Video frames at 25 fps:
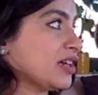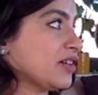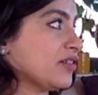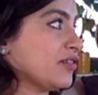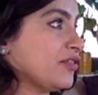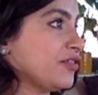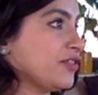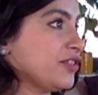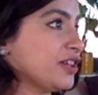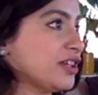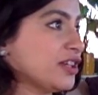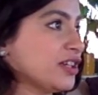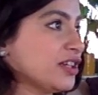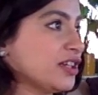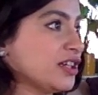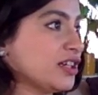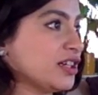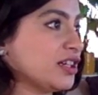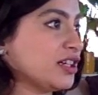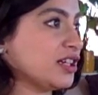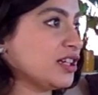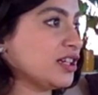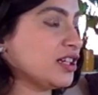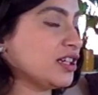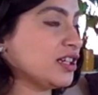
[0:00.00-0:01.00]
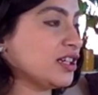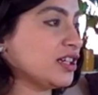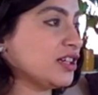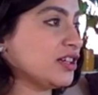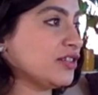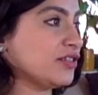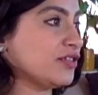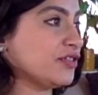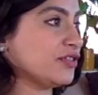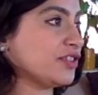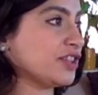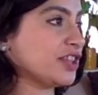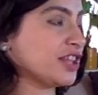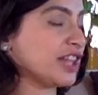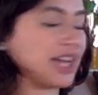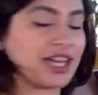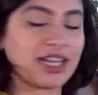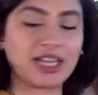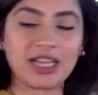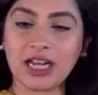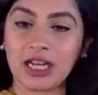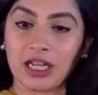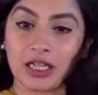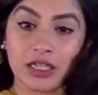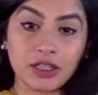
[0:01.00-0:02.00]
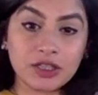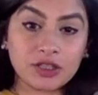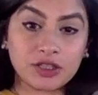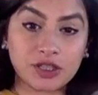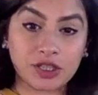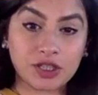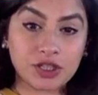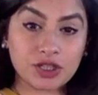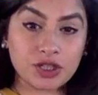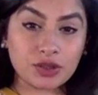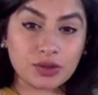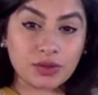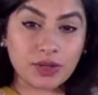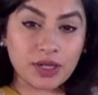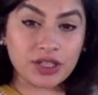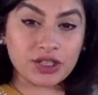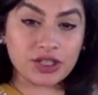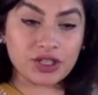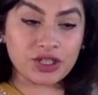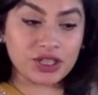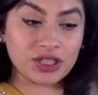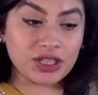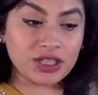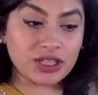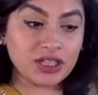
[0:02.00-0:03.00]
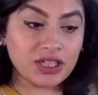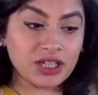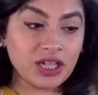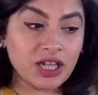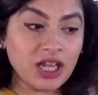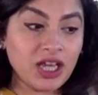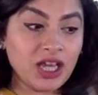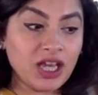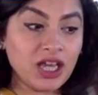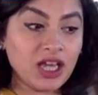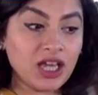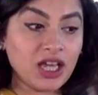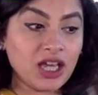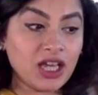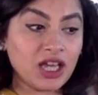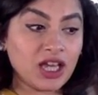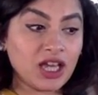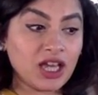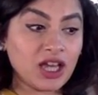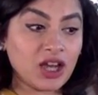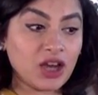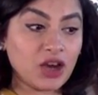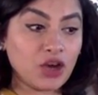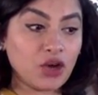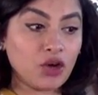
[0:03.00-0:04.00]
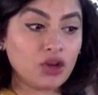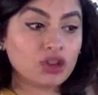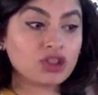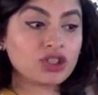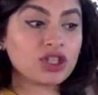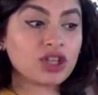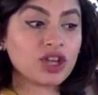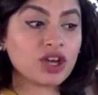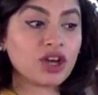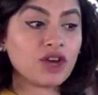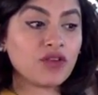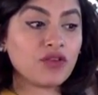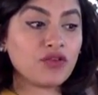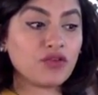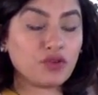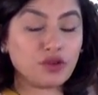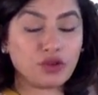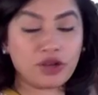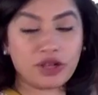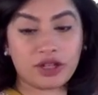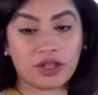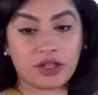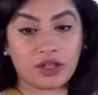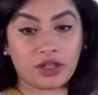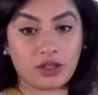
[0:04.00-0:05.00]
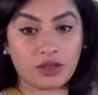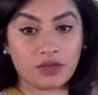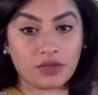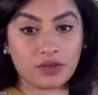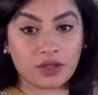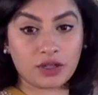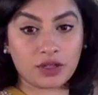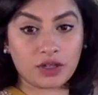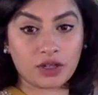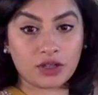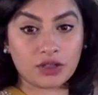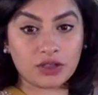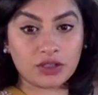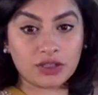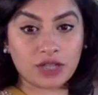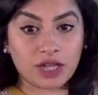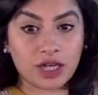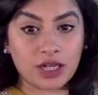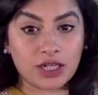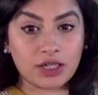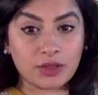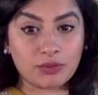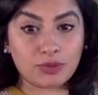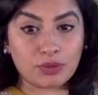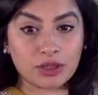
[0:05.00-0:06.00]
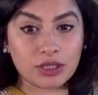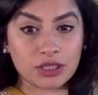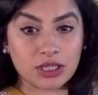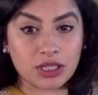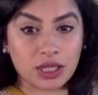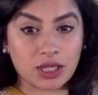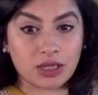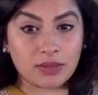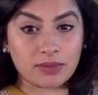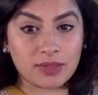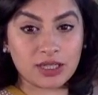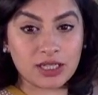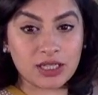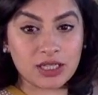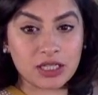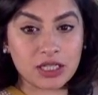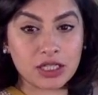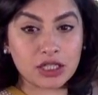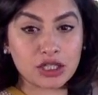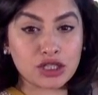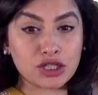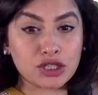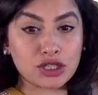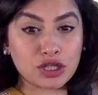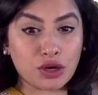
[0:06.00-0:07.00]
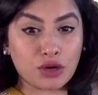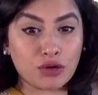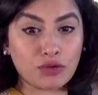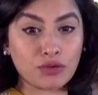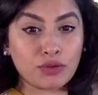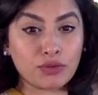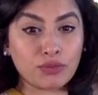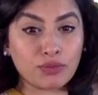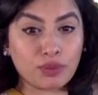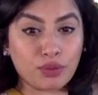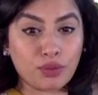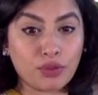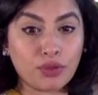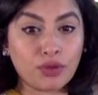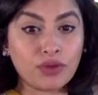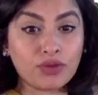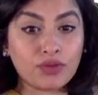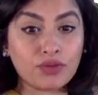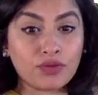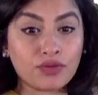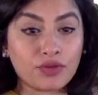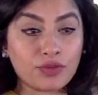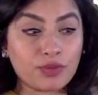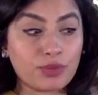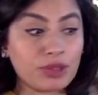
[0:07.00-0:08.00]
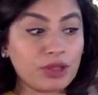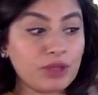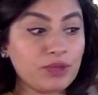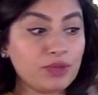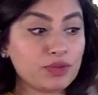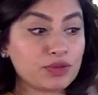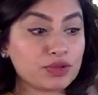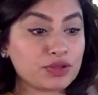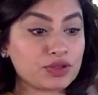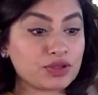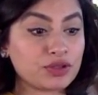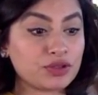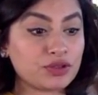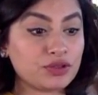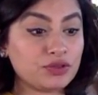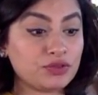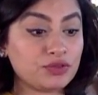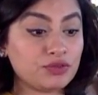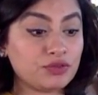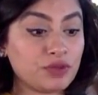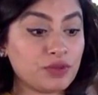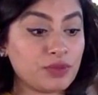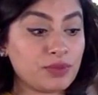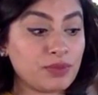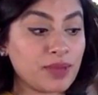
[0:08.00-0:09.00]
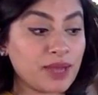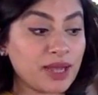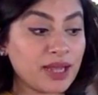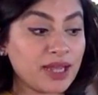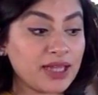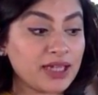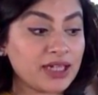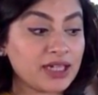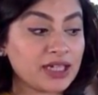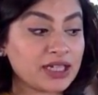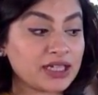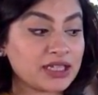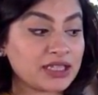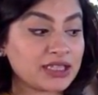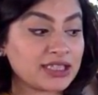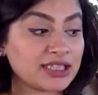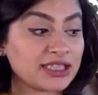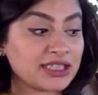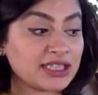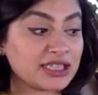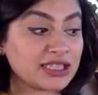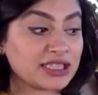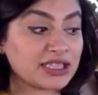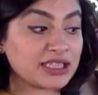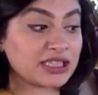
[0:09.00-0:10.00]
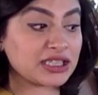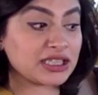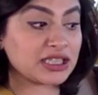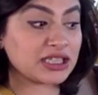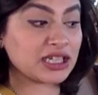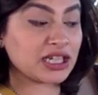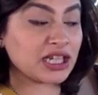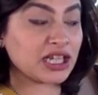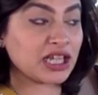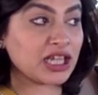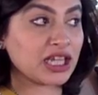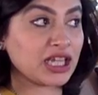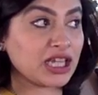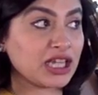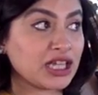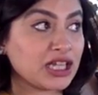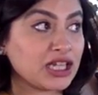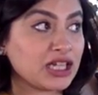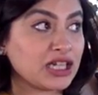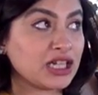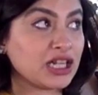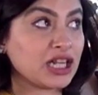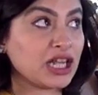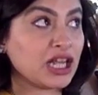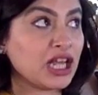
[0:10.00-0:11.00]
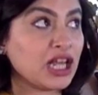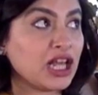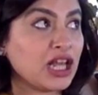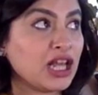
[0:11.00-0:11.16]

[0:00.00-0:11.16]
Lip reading: for that kind of situation, or to avoid even those kind of predicaments, it's so important for people to remain consistent in